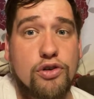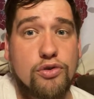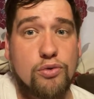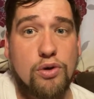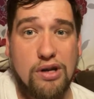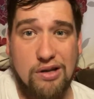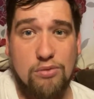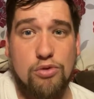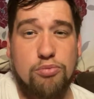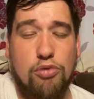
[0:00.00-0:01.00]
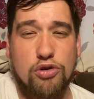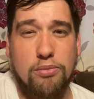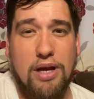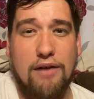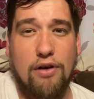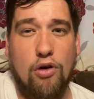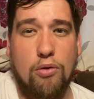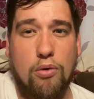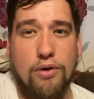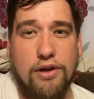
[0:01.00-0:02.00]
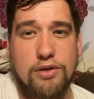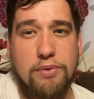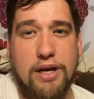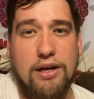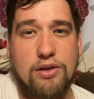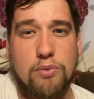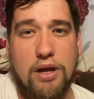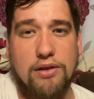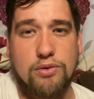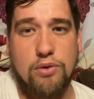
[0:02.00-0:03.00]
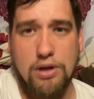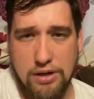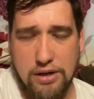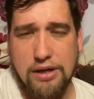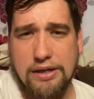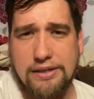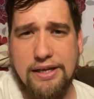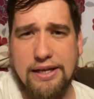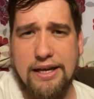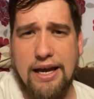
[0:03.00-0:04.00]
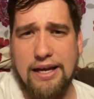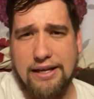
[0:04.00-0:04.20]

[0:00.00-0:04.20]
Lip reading: So we'll possibly have a long one this weekend as well. So take care.